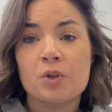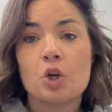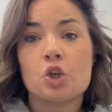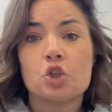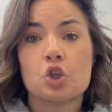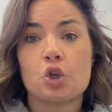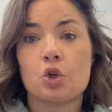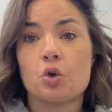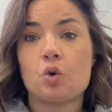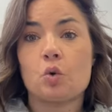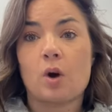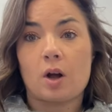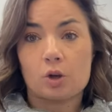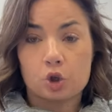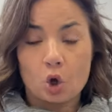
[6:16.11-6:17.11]
to
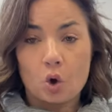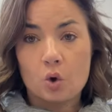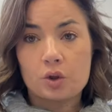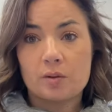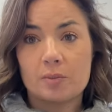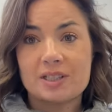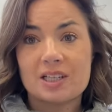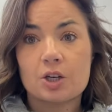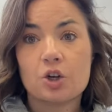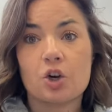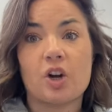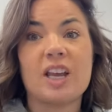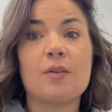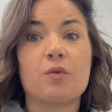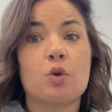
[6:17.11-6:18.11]
load the material,
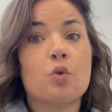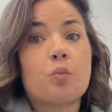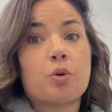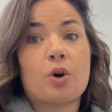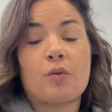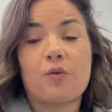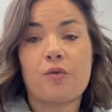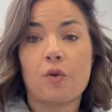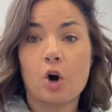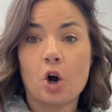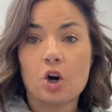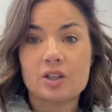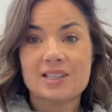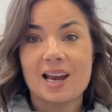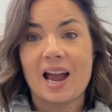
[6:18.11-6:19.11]
if you
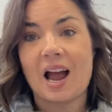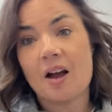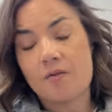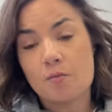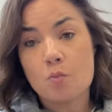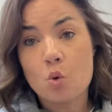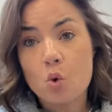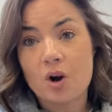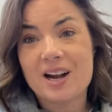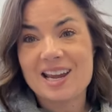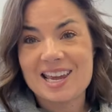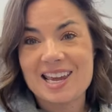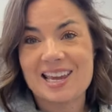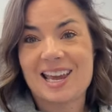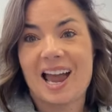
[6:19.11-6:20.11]
prefer to have more
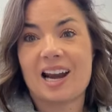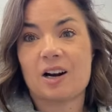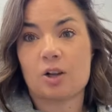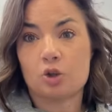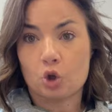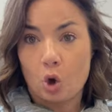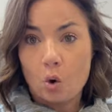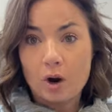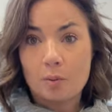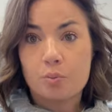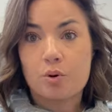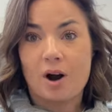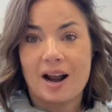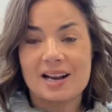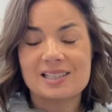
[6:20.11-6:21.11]
ink at a lower
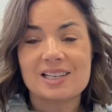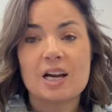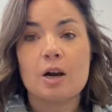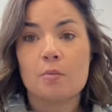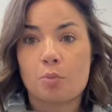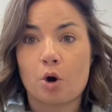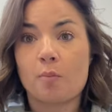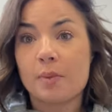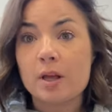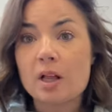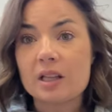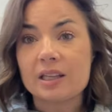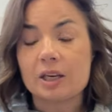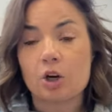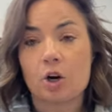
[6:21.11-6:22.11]
price per
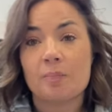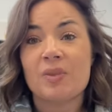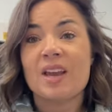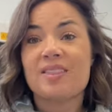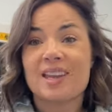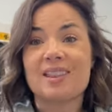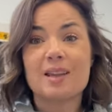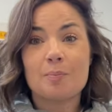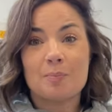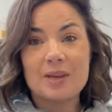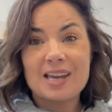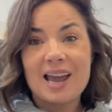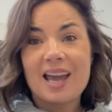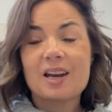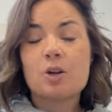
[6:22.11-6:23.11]
milliliter, then the
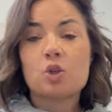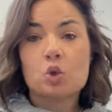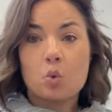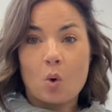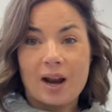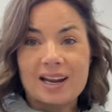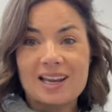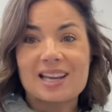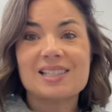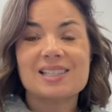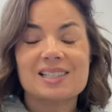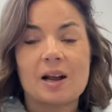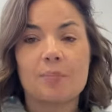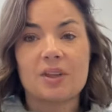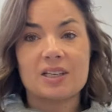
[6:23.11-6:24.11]
BN-20 is
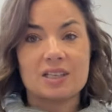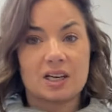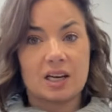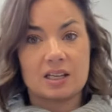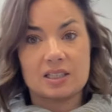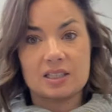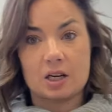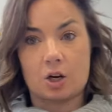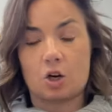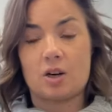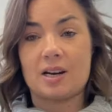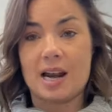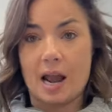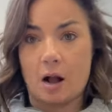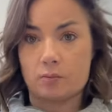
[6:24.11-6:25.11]
something to consider.
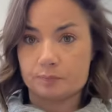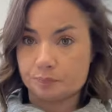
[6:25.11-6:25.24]
Now,